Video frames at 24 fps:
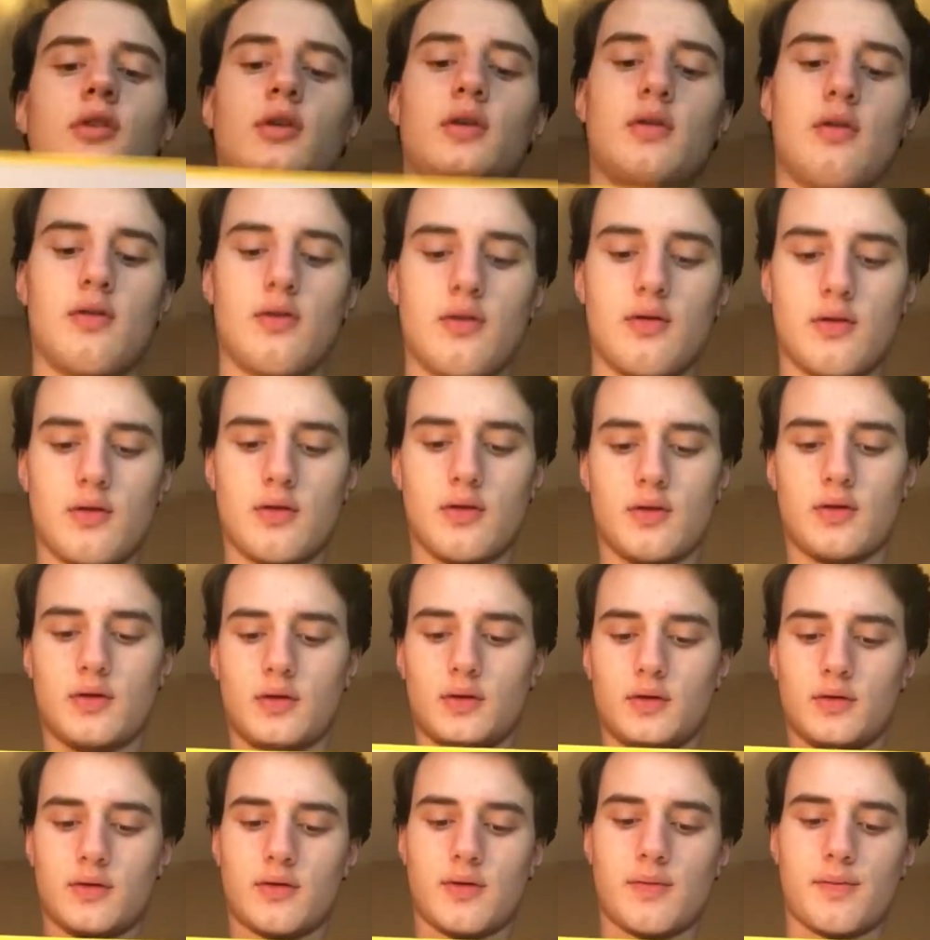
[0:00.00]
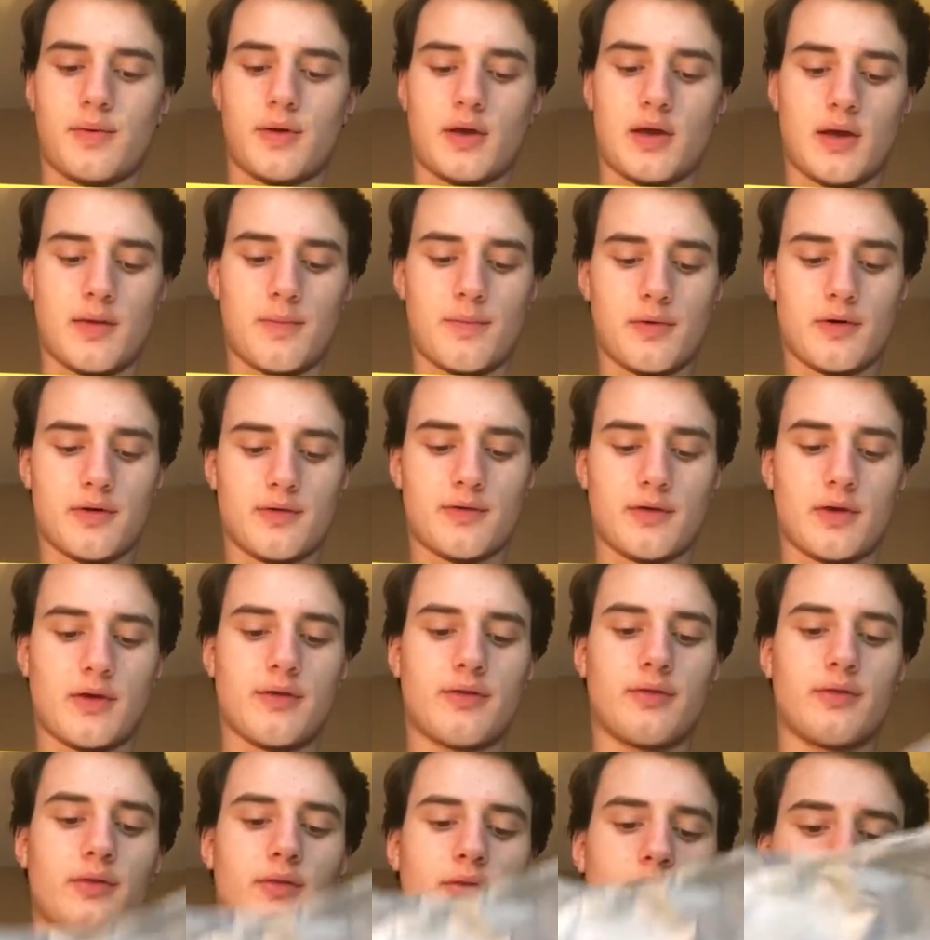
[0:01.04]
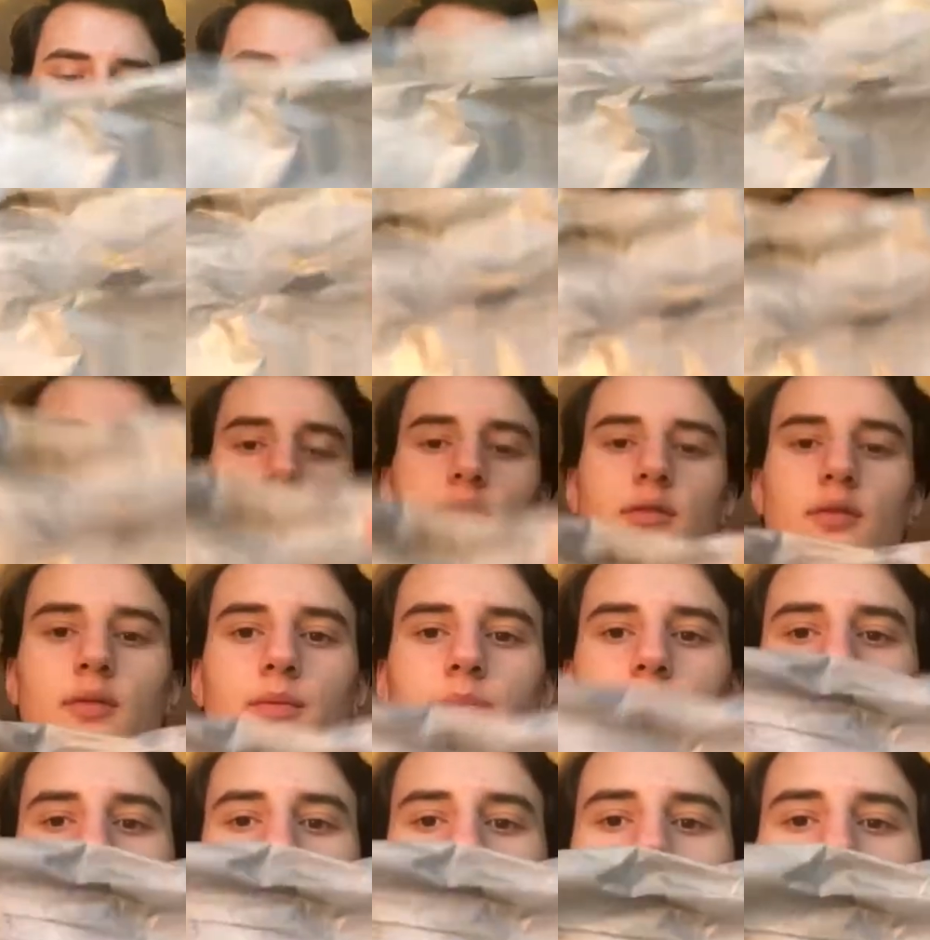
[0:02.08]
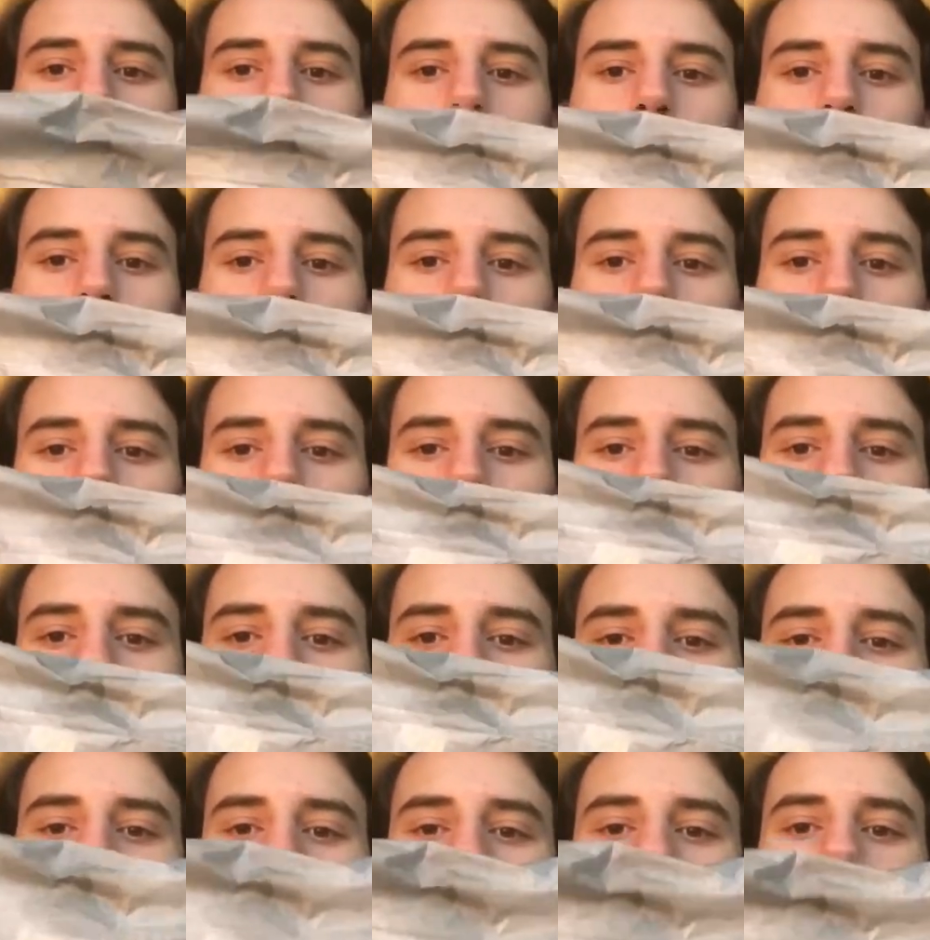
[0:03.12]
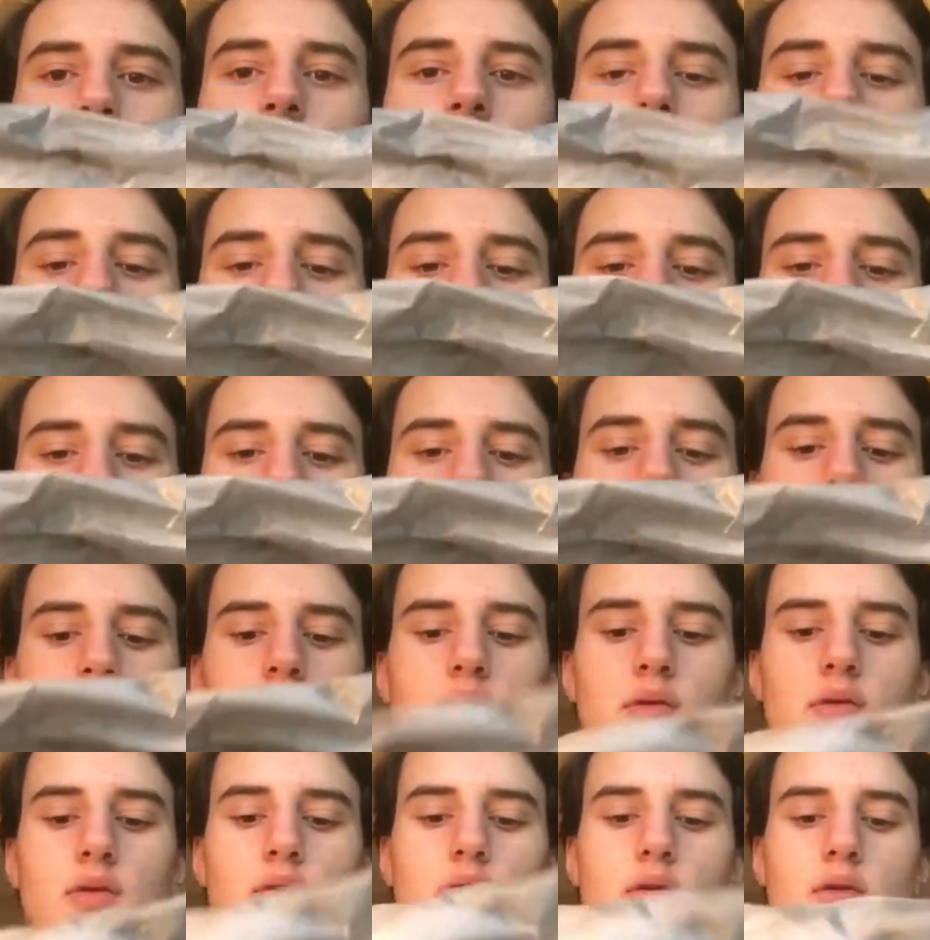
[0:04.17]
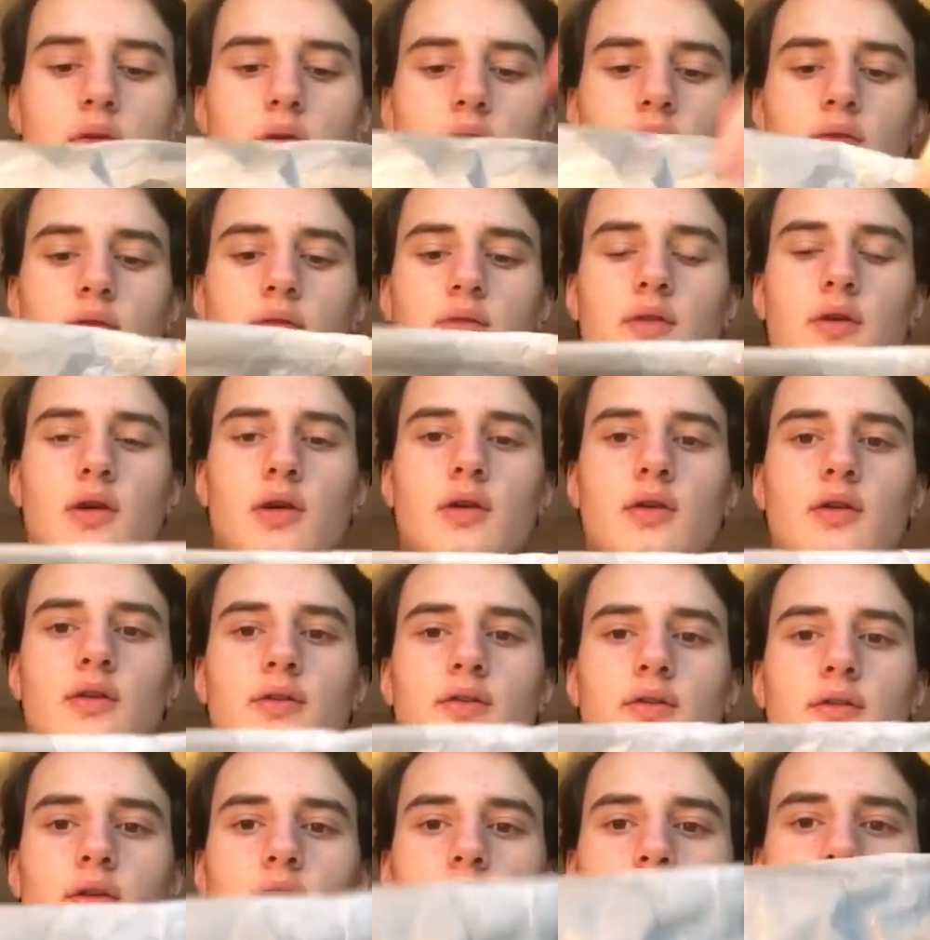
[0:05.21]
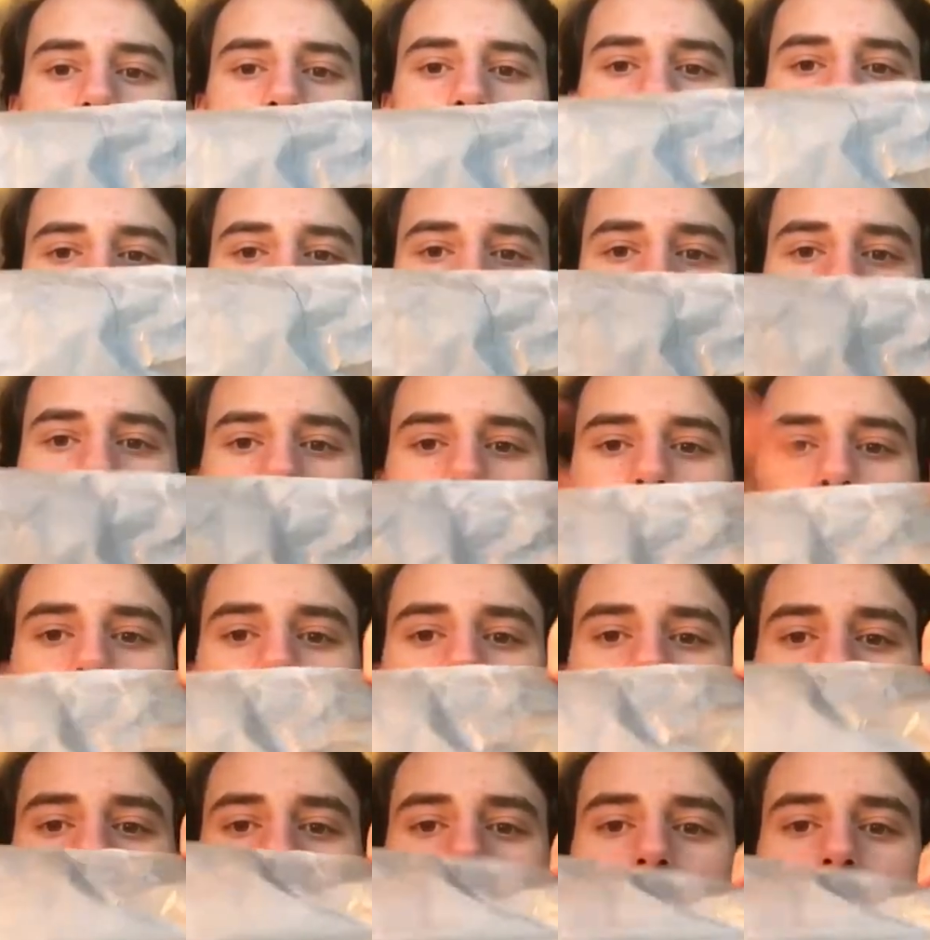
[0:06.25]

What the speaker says: and the paper is also really nice. Paper, like, kind of matches the pattern. Hard to see, but it's got, like, the little